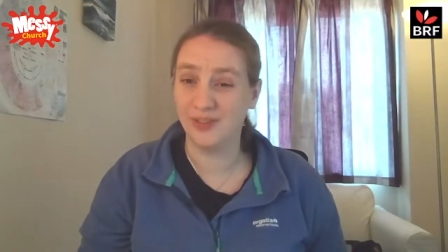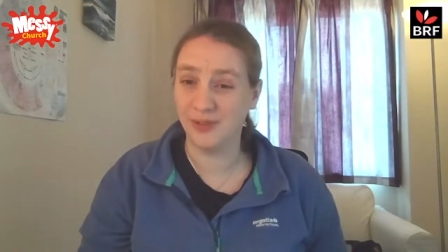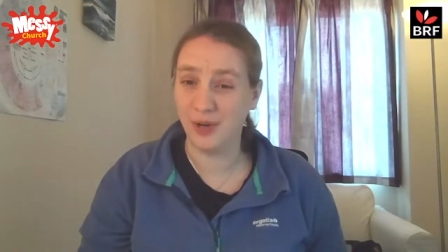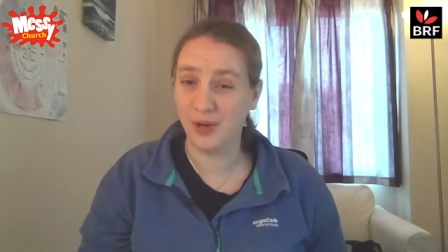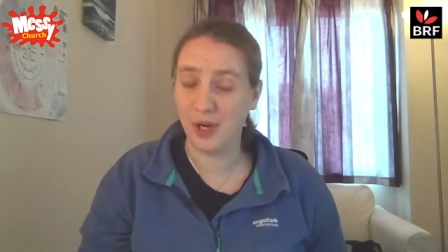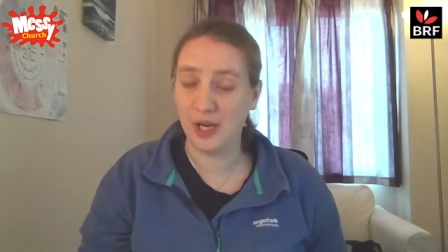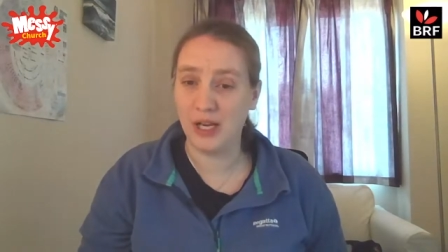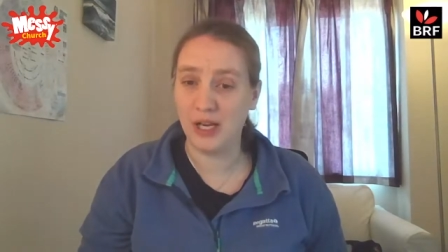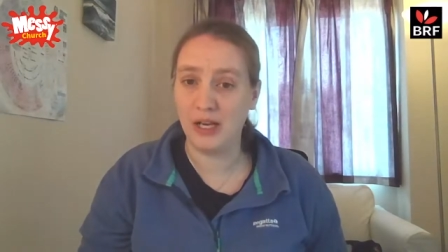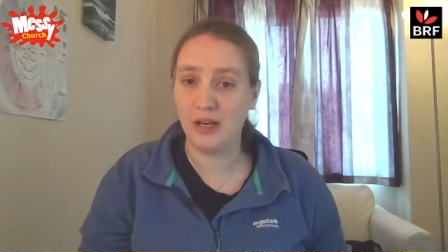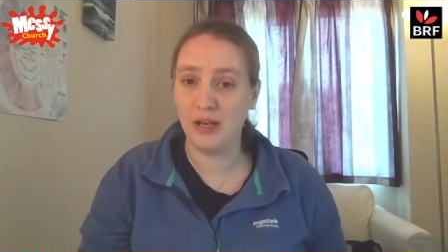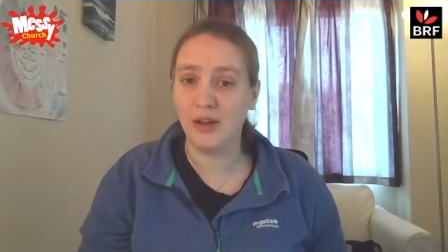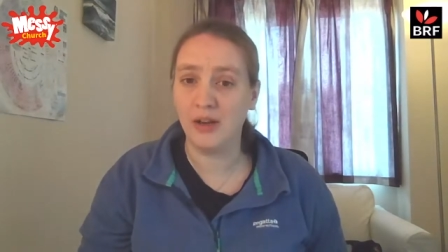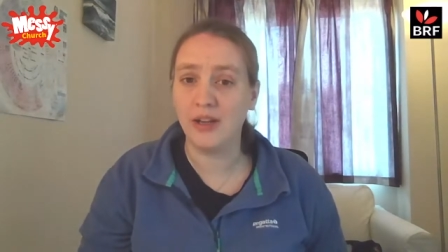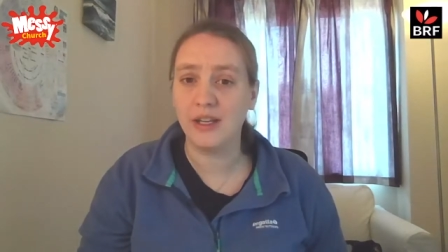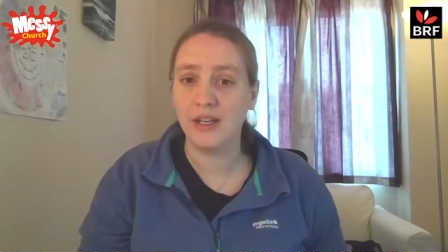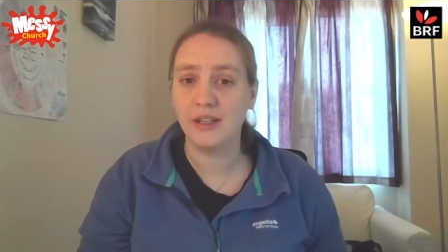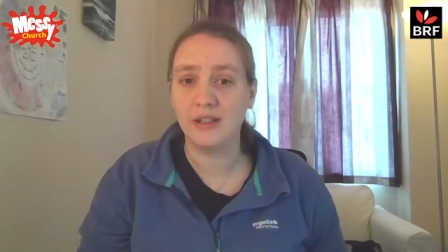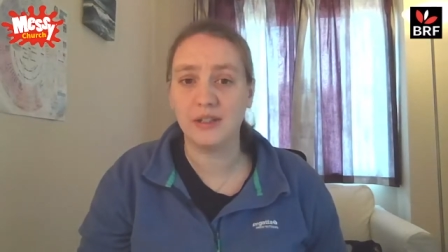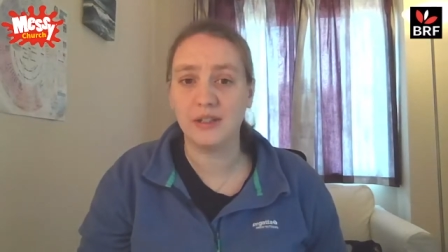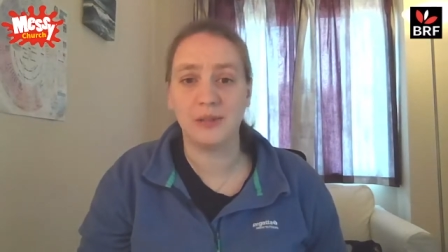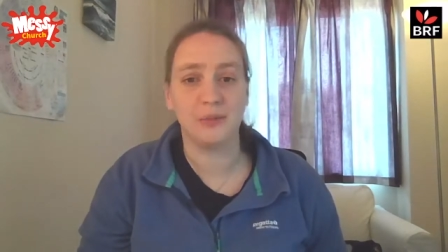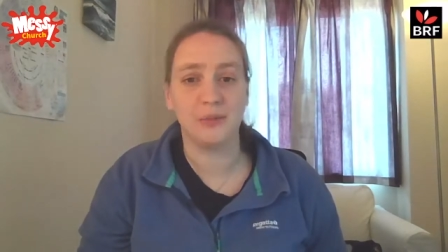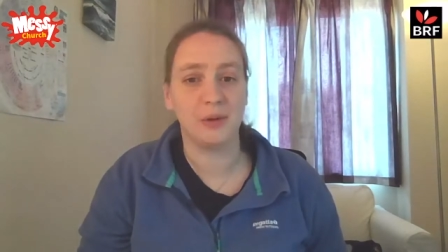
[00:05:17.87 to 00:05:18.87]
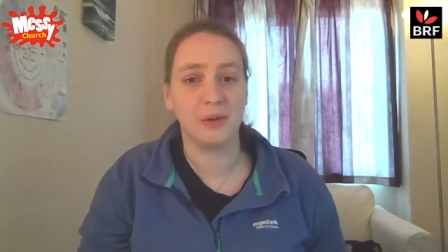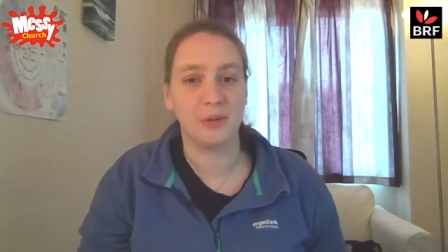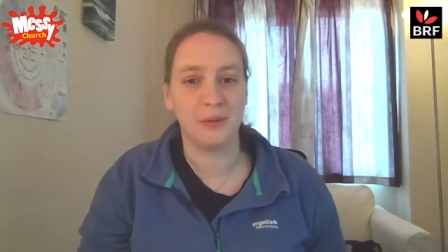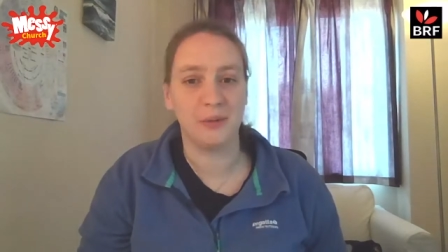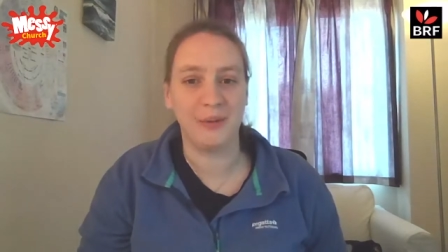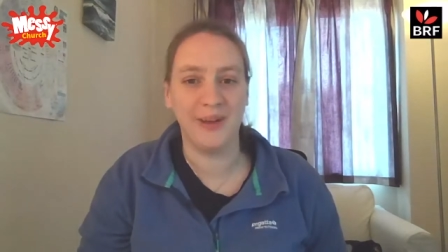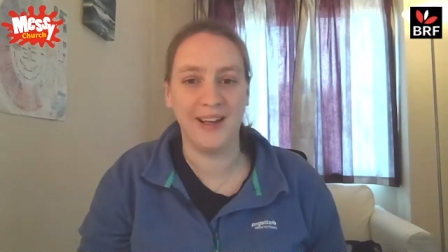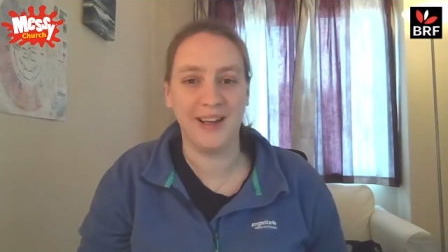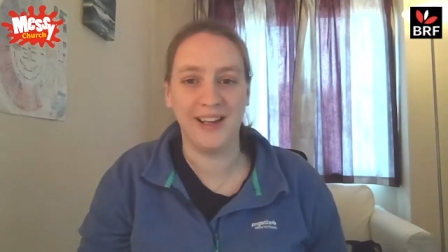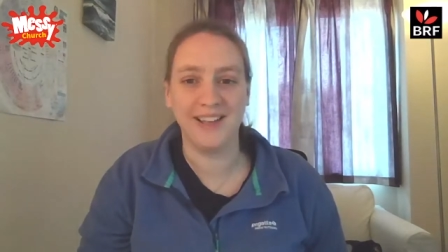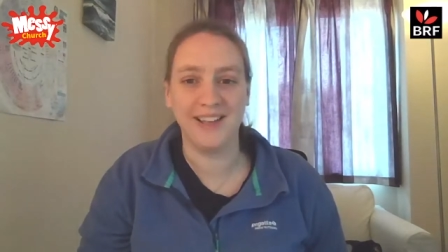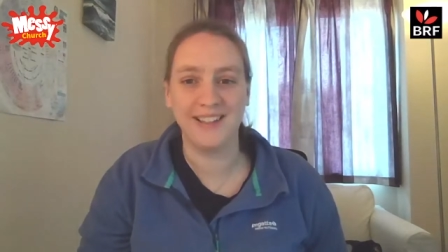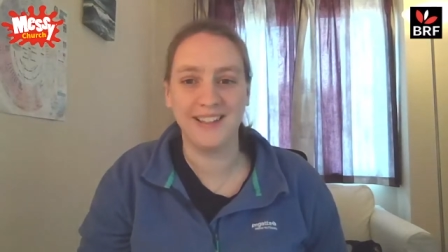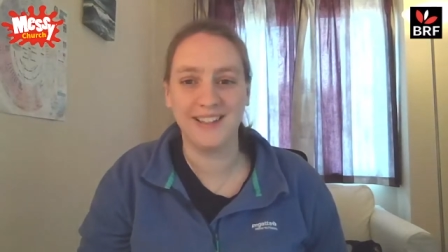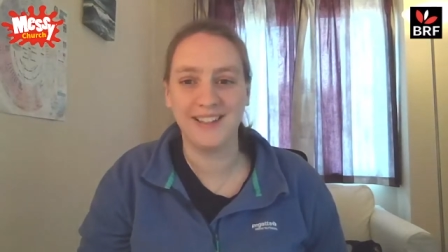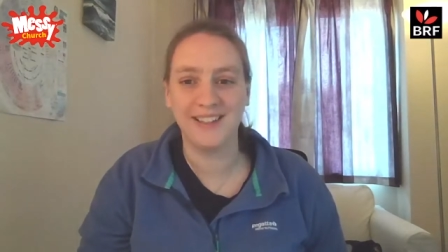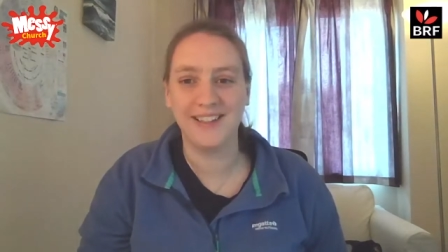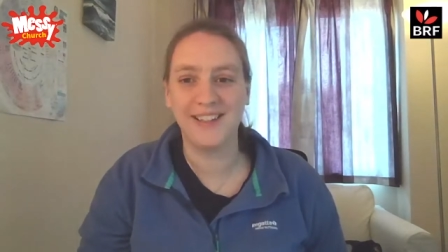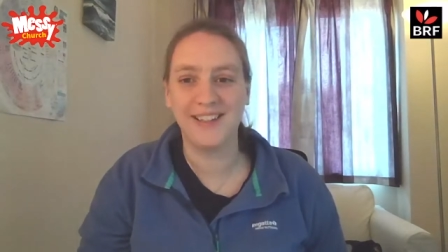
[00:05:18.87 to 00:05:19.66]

really likes to be prepared.